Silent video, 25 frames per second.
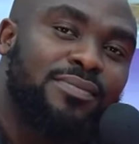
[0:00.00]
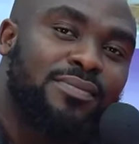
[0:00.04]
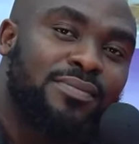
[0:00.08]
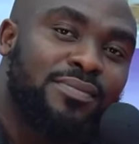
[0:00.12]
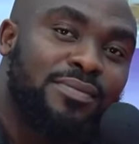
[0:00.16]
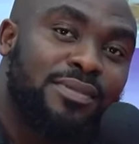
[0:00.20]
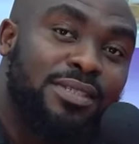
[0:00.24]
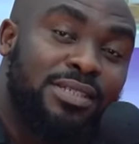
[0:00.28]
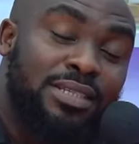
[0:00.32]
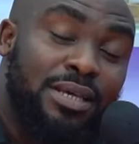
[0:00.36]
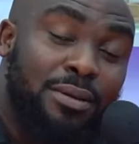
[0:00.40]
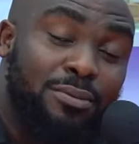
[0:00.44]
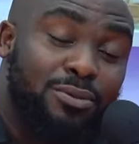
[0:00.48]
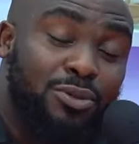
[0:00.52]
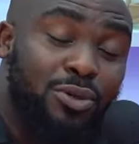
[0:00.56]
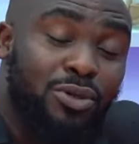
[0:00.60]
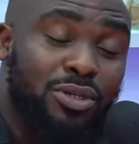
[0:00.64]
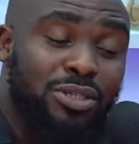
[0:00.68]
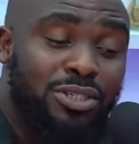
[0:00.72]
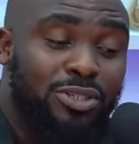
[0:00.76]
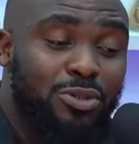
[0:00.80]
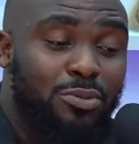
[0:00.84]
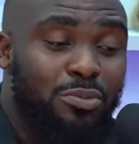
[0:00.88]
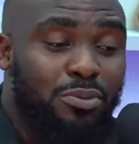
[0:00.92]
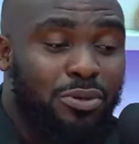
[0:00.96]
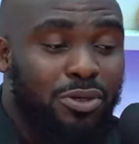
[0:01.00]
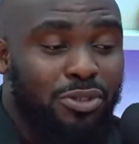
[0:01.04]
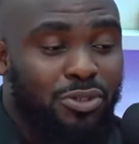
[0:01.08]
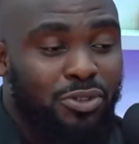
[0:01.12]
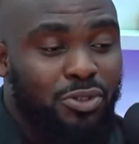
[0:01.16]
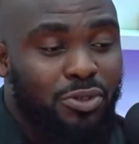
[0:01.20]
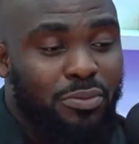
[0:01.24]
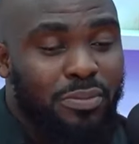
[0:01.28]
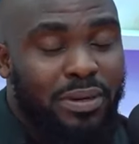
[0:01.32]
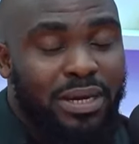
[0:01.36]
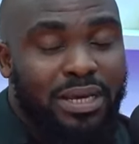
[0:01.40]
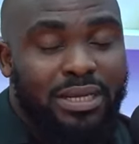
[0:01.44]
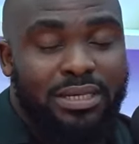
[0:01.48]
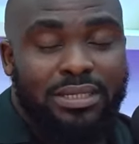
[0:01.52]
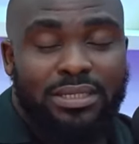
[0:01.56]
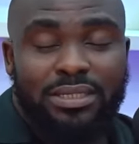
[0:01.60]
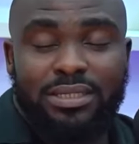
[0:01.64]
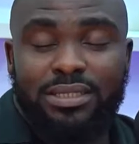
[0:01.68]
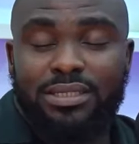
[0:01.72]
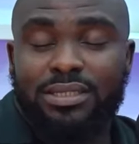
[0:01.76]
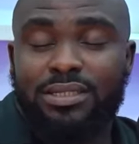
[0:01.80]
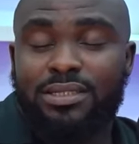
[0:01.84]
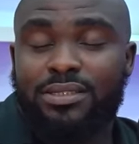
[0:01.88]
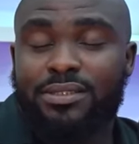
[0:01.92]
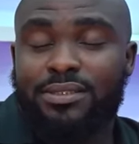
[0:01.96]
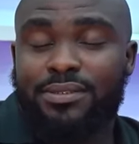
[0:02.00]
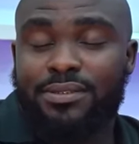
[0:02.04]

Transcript: This episode is still brought to you by the,